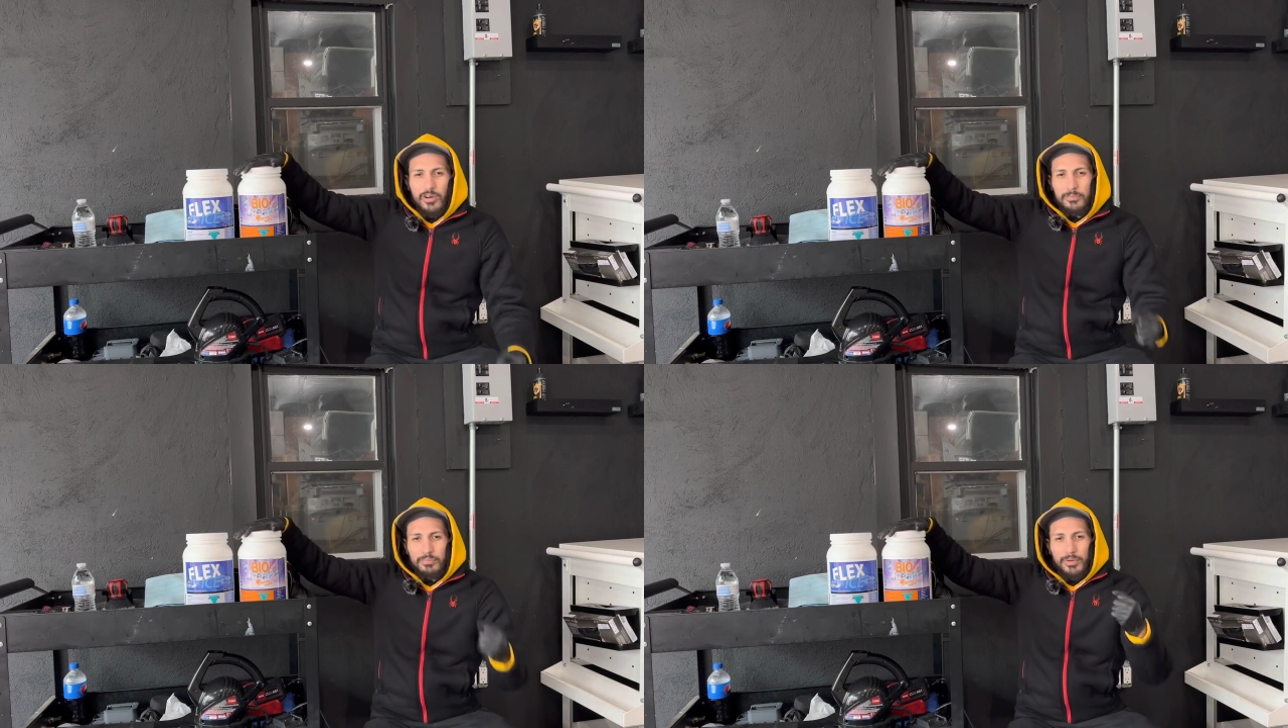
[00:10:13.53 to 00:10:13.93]

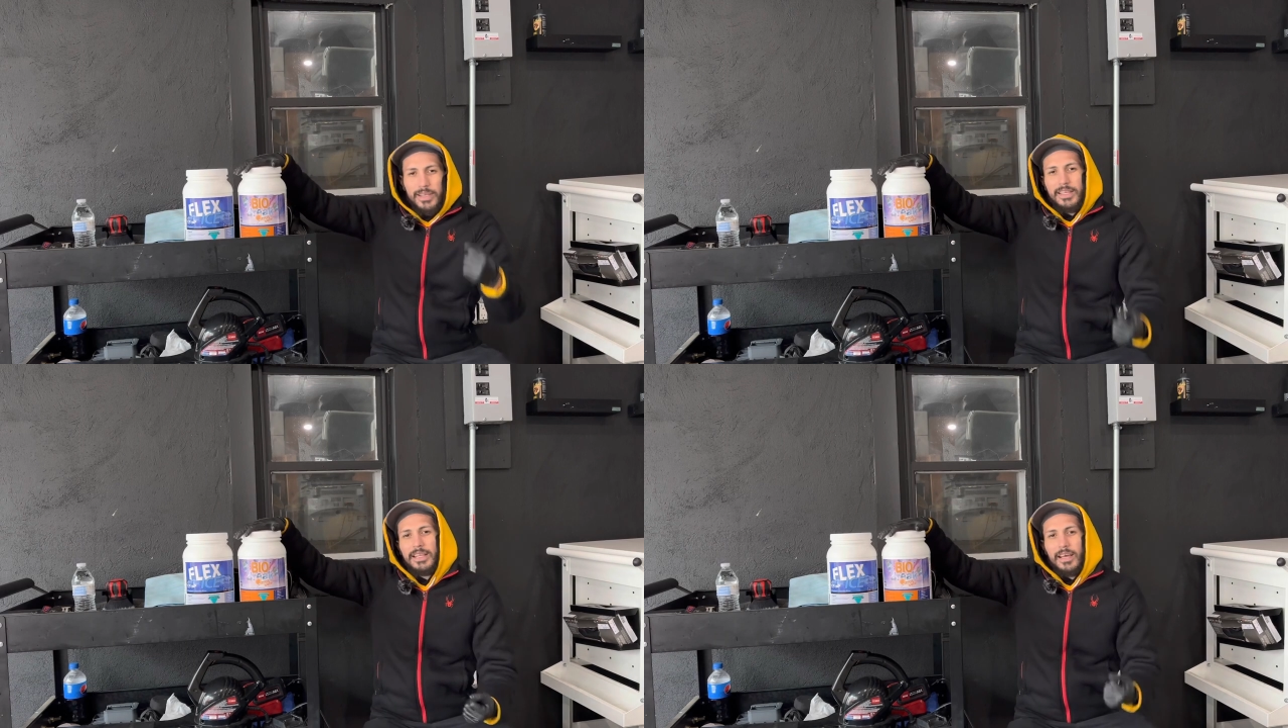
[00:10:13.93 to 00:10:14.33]
on
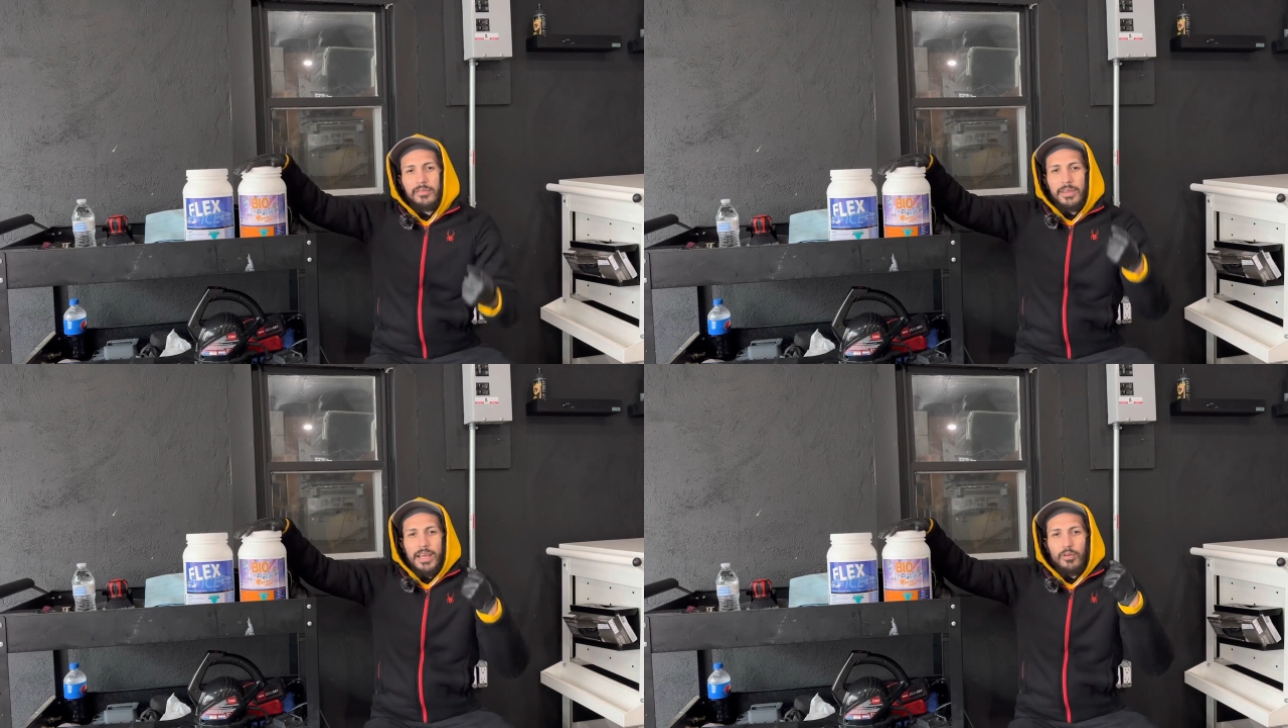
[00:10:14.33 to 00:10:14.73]
breaking
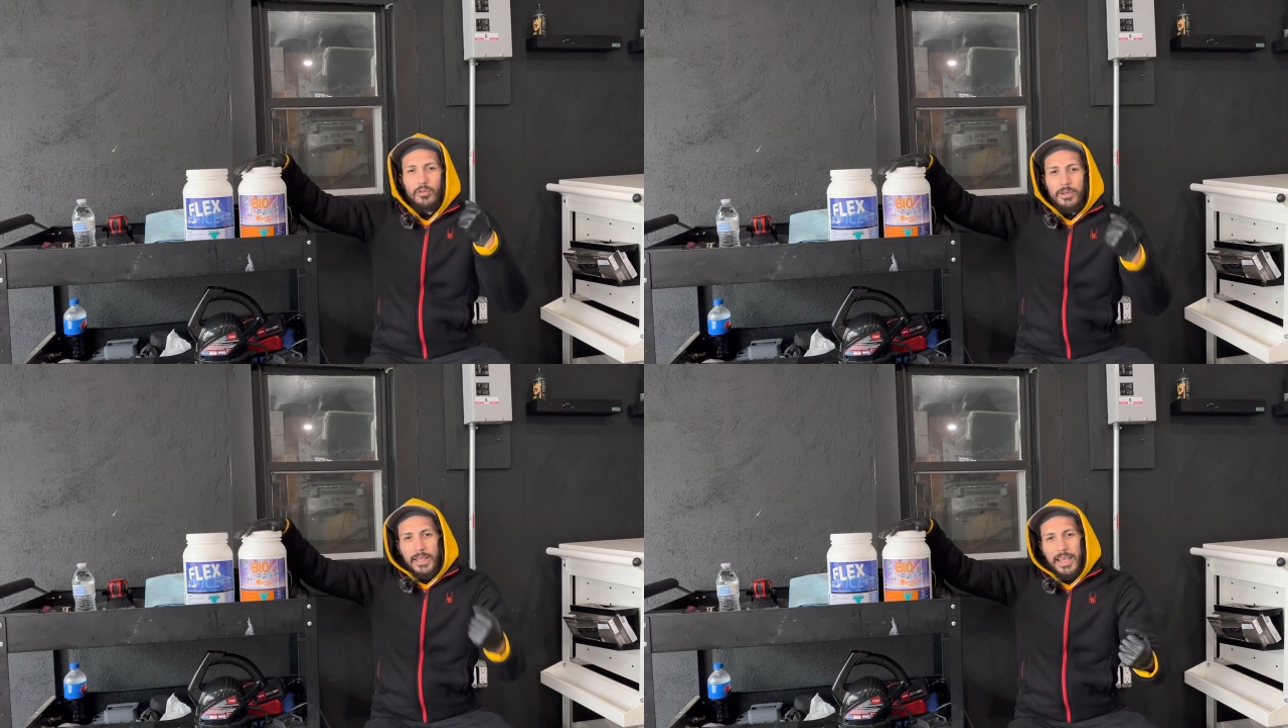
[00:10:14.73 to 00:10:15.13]
down that
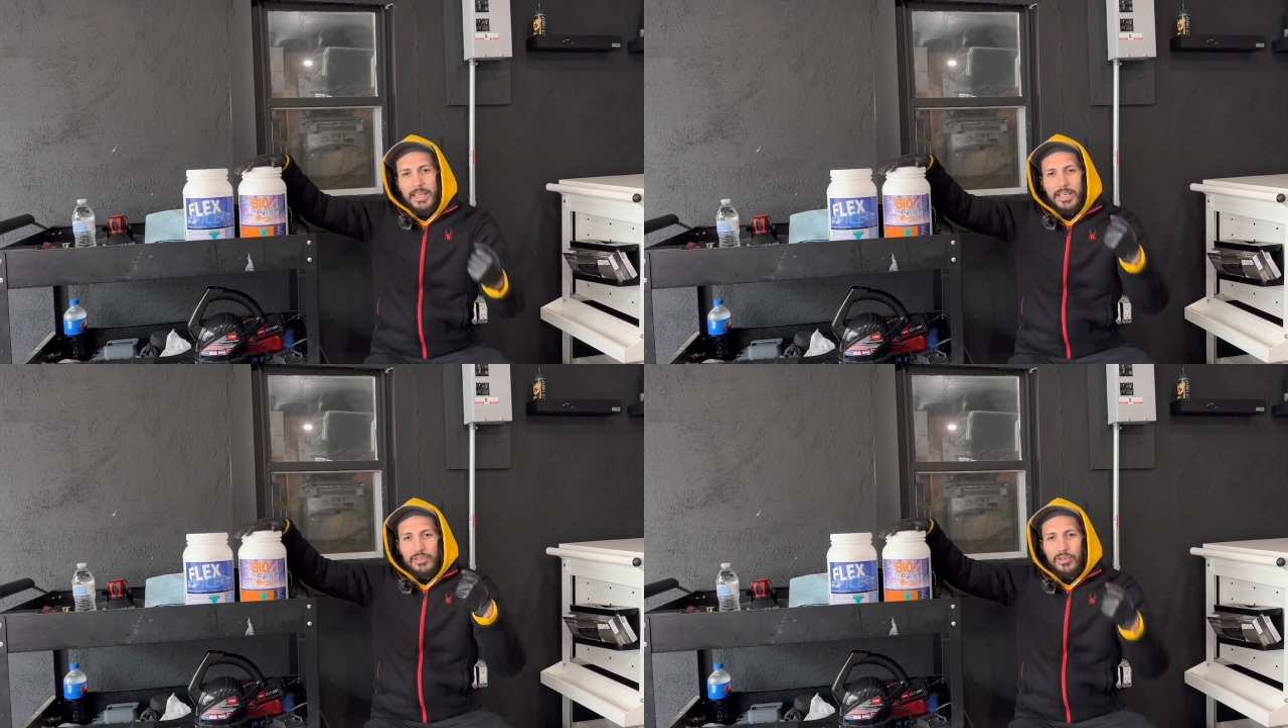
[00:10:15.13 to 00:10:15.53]

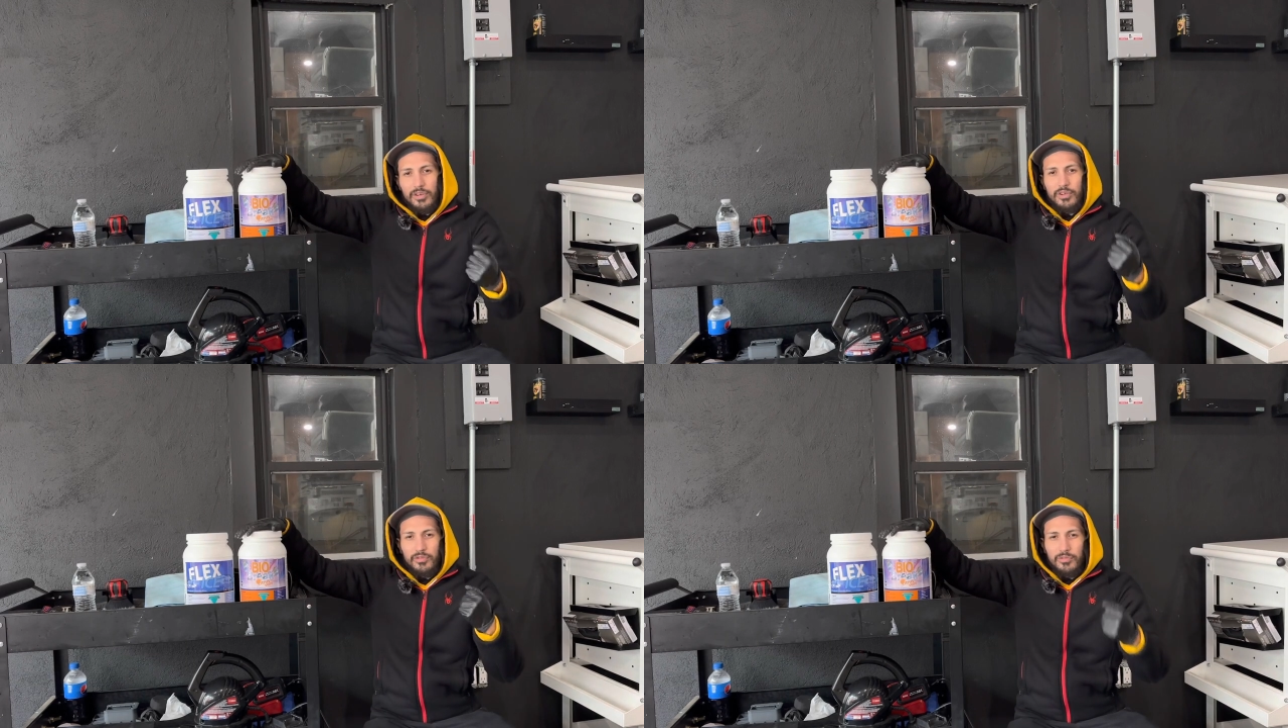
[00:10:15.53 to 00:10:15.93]
organic dirt,